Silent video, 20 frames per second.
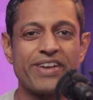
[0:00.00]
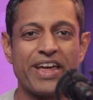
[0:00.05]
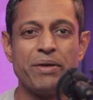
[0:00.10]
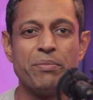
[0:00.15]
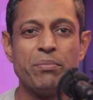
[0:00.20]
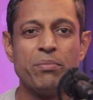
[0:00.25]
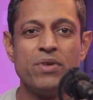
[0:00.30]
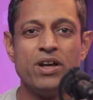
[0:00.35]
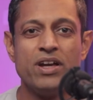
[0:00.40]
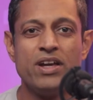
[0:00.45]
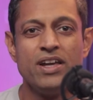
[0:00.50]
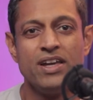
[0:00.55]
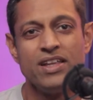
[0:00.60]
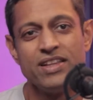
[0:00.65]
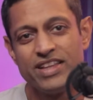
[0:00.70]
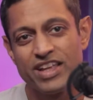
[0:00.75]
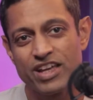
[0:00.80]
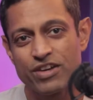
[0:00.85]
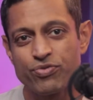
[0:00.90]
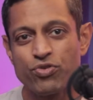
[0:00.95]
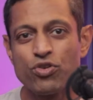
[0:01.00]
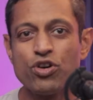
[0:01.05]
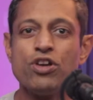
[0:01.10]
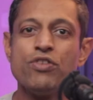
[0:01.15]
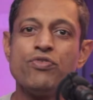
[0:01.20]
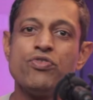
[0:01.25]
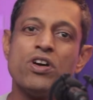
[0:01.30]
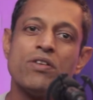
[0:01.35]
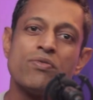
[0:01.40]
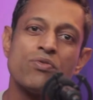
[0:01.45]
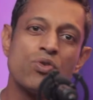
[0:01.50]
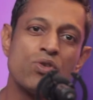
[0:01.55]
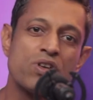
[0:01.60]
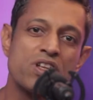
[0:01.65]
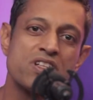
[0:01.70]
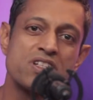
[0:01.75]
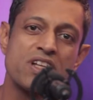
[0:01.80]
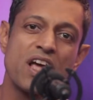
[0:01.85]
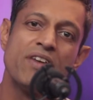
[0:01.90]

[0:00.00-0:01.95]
time. Therefore, if you have noticed,